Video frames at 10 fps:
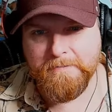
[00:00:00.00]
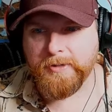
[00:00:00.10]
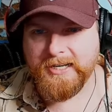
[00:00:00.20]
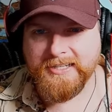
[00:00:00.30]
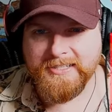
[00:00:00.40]

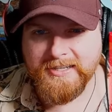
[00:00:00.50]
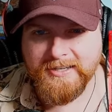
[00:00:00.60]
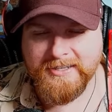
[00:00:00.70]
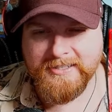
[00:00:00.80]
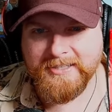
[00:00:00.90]
But
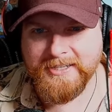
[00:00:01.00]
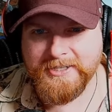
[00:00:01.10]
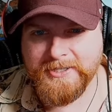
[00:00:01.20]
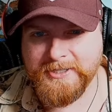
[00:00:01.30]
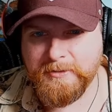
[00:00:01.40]
in these
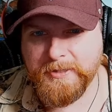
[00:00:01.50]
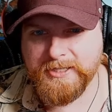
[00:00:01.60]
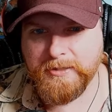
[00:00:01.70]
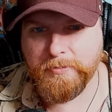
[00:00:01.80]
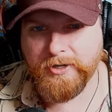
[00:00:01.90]
conditions, it'd be
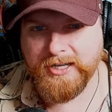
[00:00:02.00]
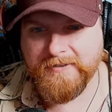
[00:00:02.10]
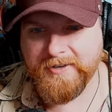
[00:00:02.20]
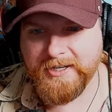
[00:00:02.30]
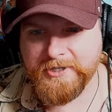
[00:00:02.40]
slippery
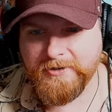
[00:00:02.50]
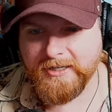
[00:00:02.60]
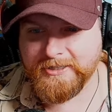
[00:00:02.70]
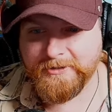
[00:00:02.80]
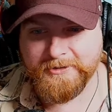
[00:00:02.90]
even in a
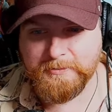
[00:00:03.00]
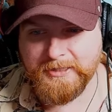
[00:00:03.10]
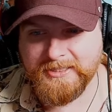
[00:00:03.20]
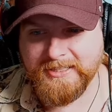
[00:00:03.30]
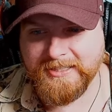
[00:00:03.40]
truck. So
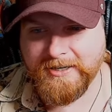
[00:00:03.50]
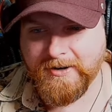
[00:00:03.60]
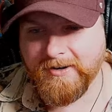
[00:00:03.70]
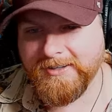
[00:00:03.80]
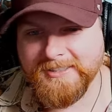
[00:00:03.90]
especially in a
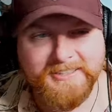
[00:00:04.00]
car,